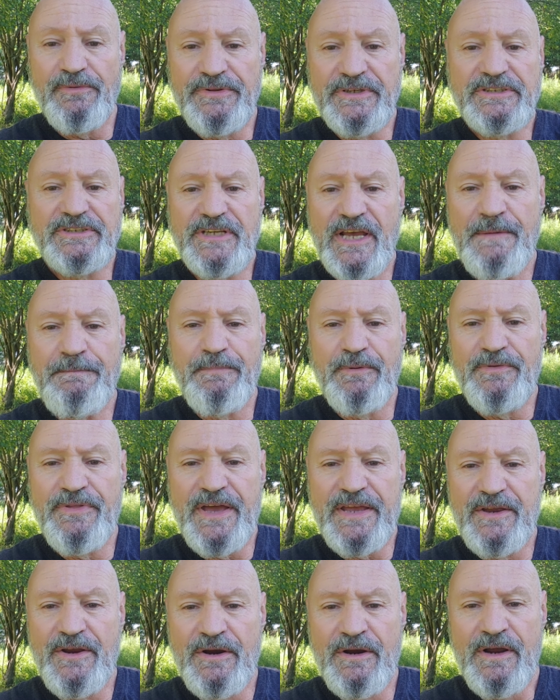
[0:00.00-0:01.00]
this temple
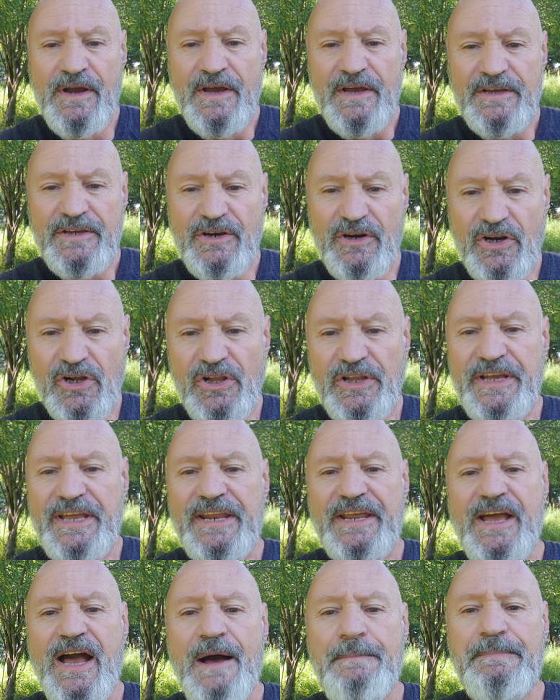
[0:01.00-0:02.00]
that you're you're
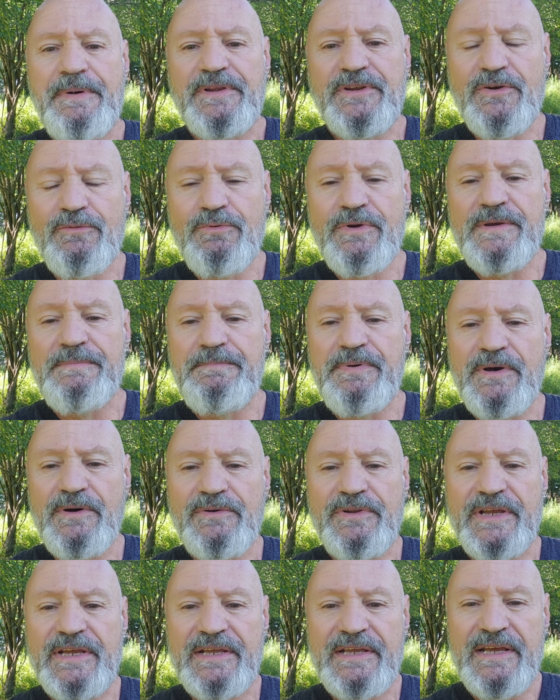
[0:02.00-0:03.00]
cleaning up and you're
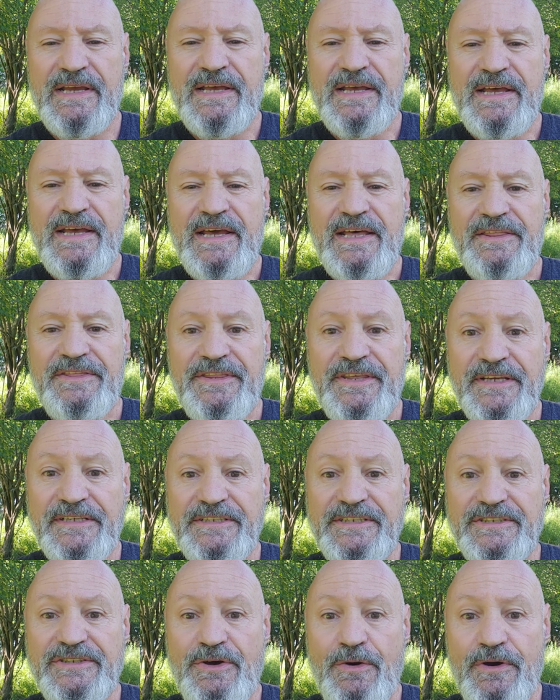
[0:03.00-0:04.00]
rebuilding,
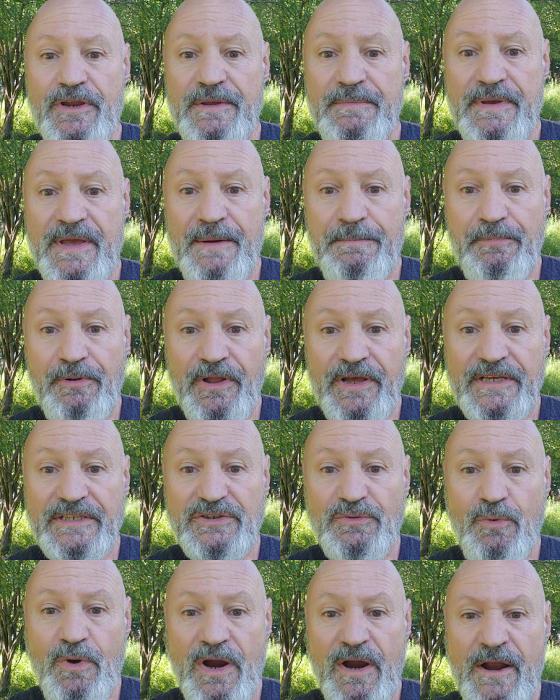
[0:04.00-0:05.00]
this is going to be a
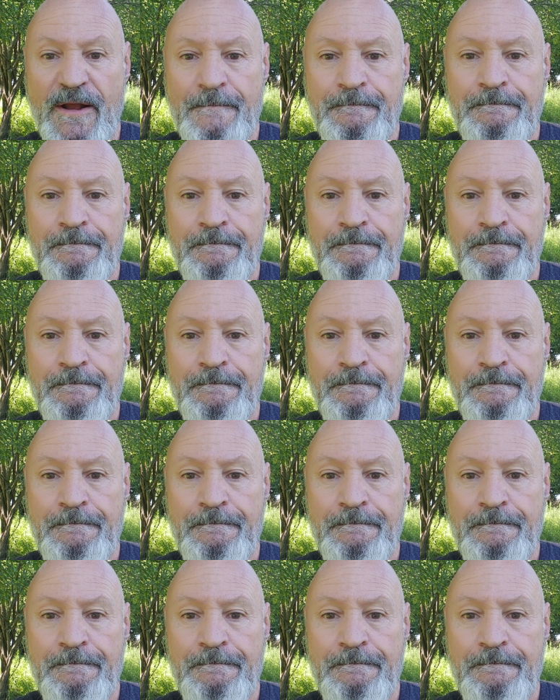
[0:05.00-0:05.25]
place where